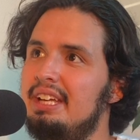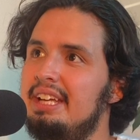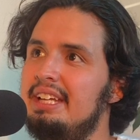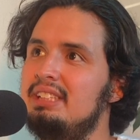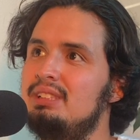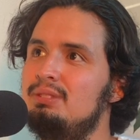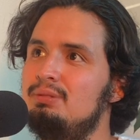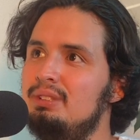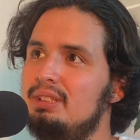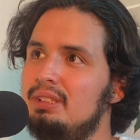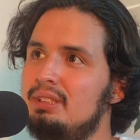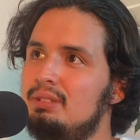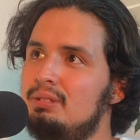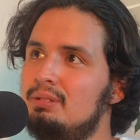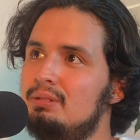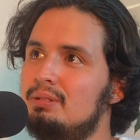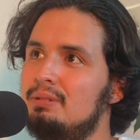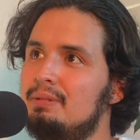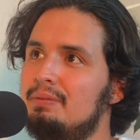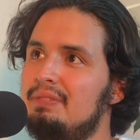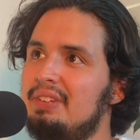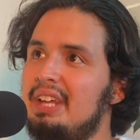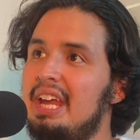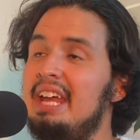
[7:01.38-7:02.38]
It's really cool.
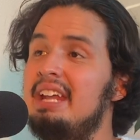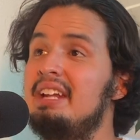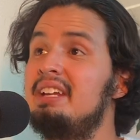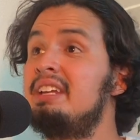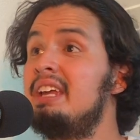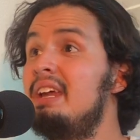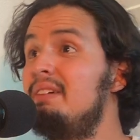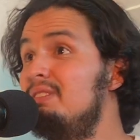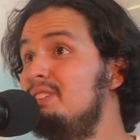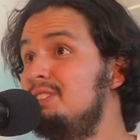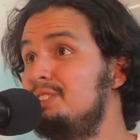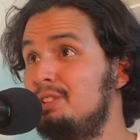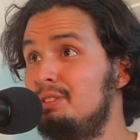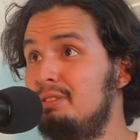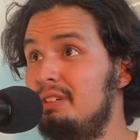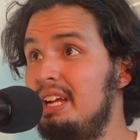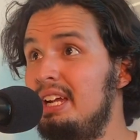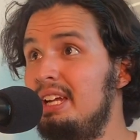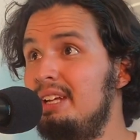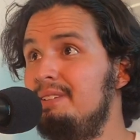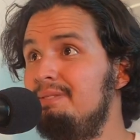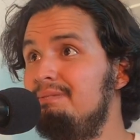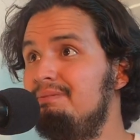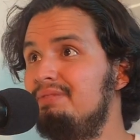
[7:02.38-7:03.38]
That, yeah. And Kevin
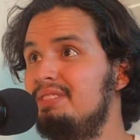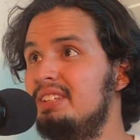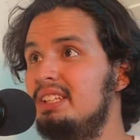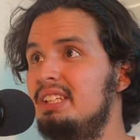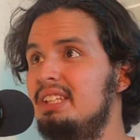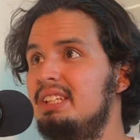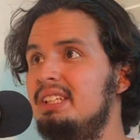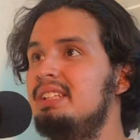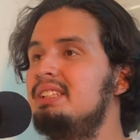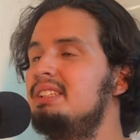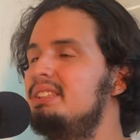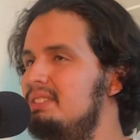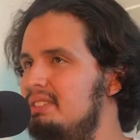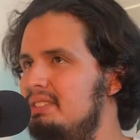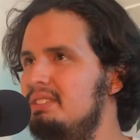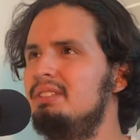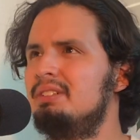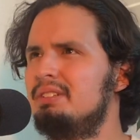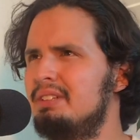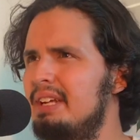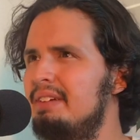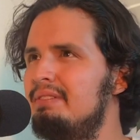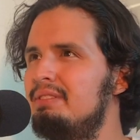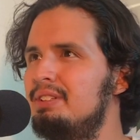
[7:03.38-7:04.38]
Durant, you
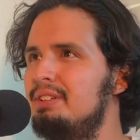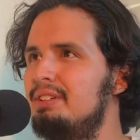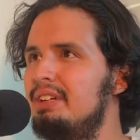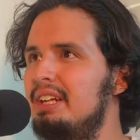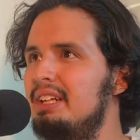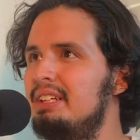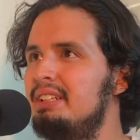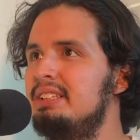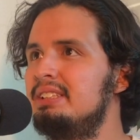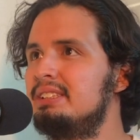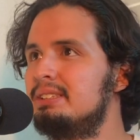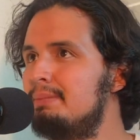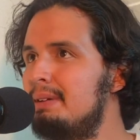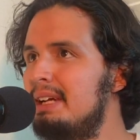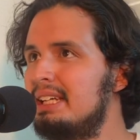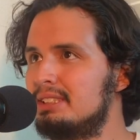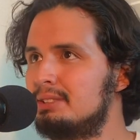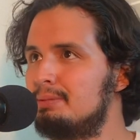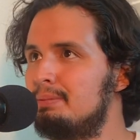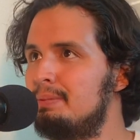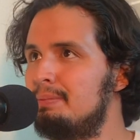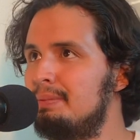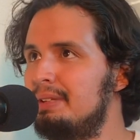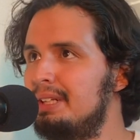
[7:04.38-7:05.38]
know Kevin Durant. He's a
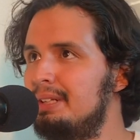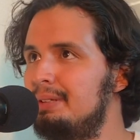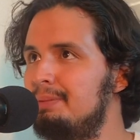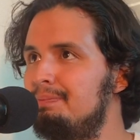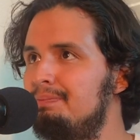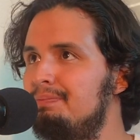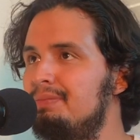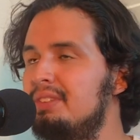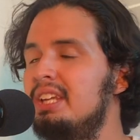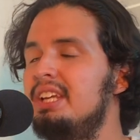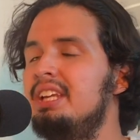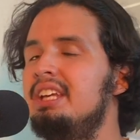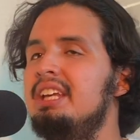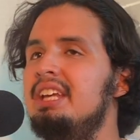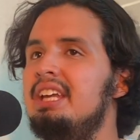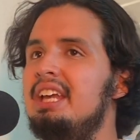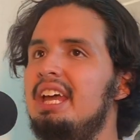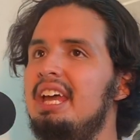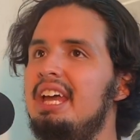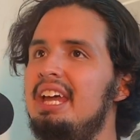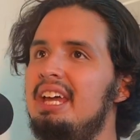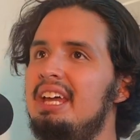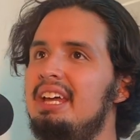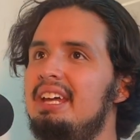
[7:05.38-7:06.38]
basketball player, mm-hmm.
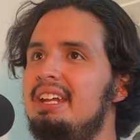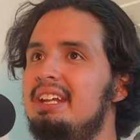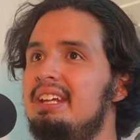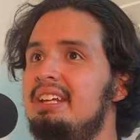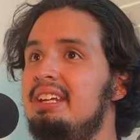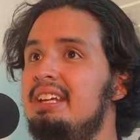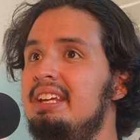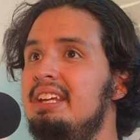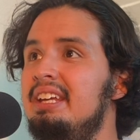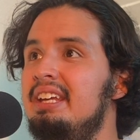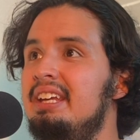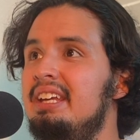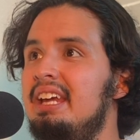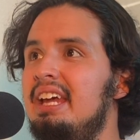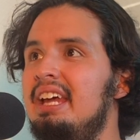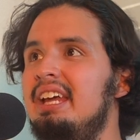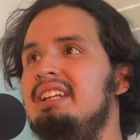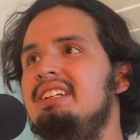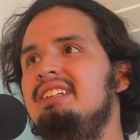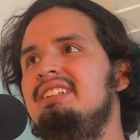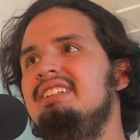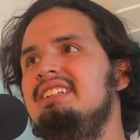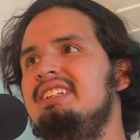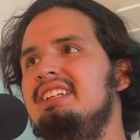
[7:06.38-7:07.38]

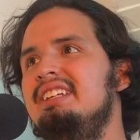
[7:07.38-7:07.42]
and